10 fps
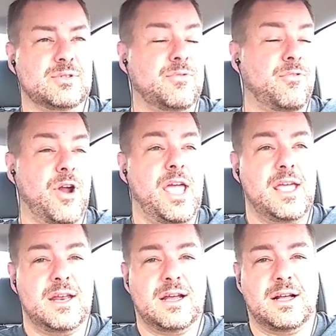I was
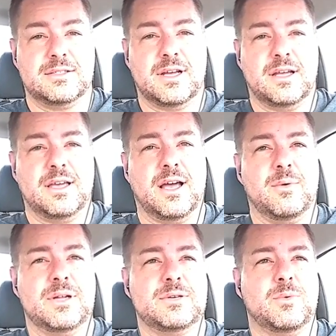afraid, I'll tell you, I
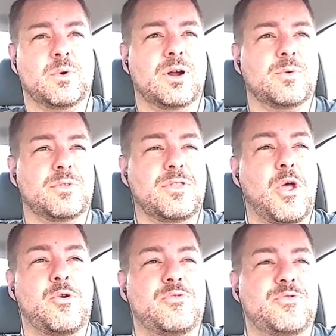went to work with
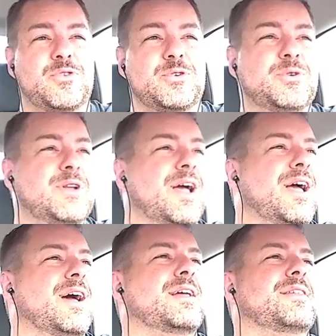no food,
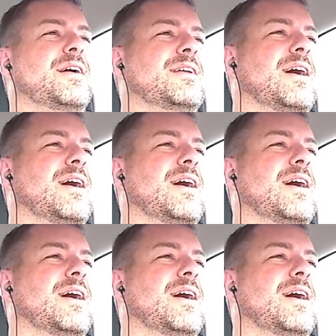and I thought,